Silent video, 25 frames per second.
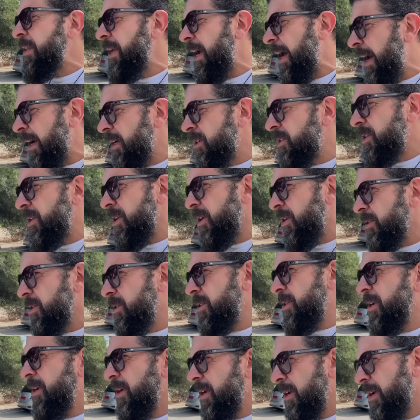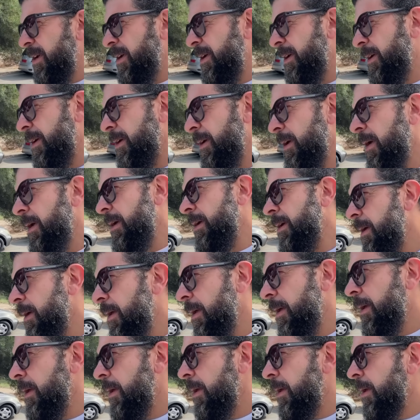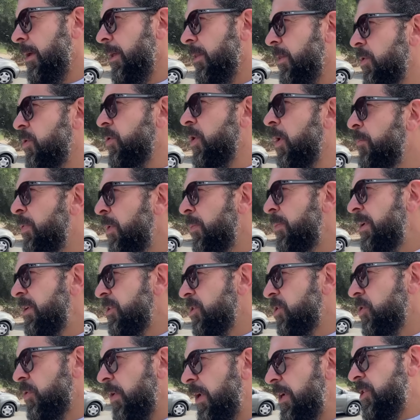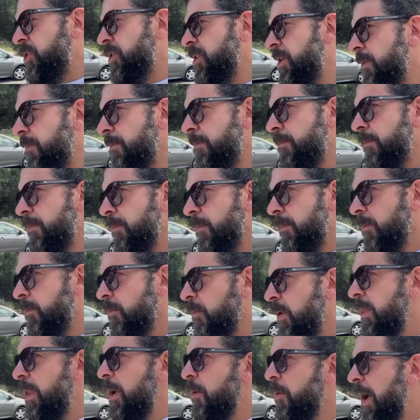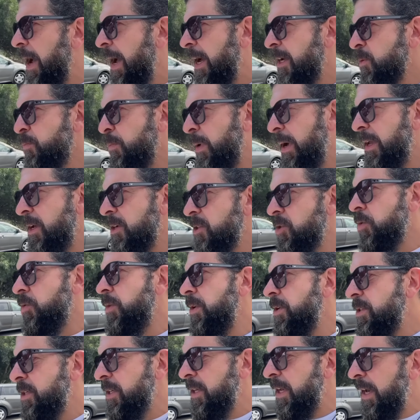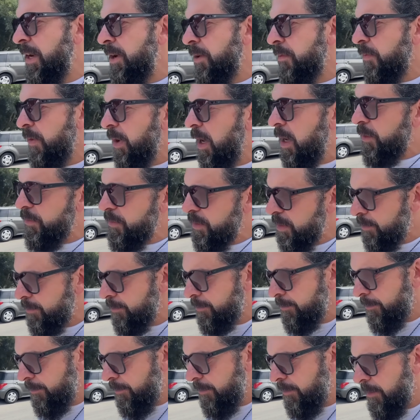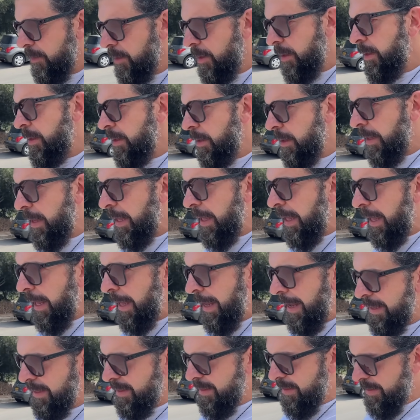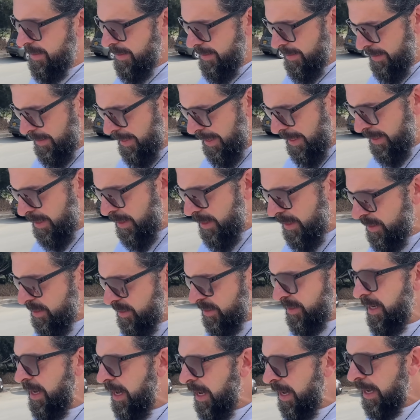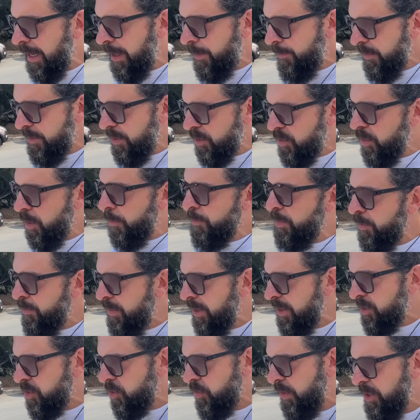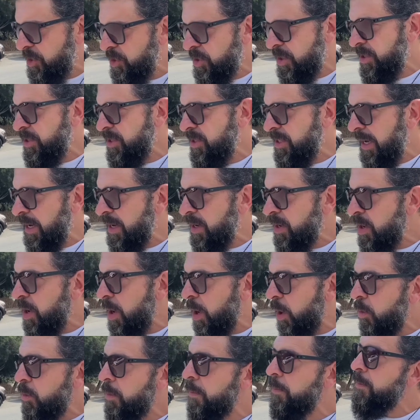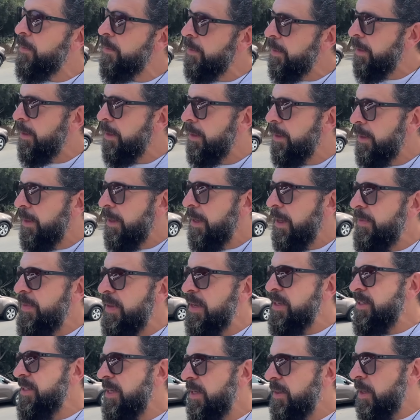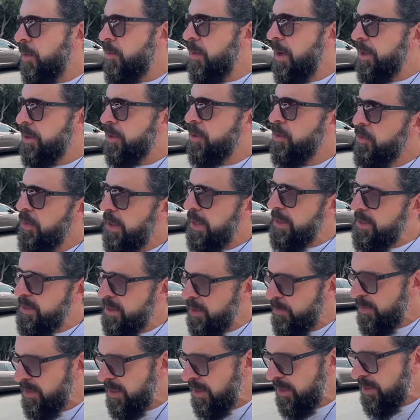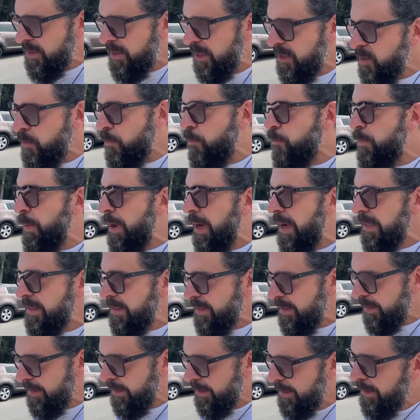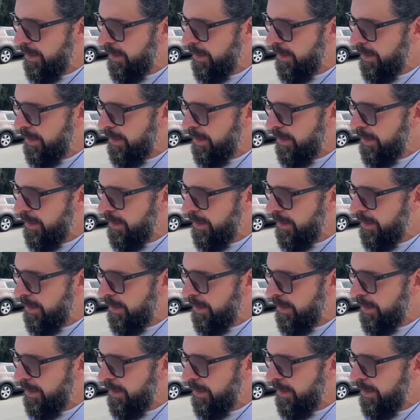to Axios, the Trump administration, when they were asked by Israel to get involved, at this time, the Trump administration said no, and they said they want to create some distance. But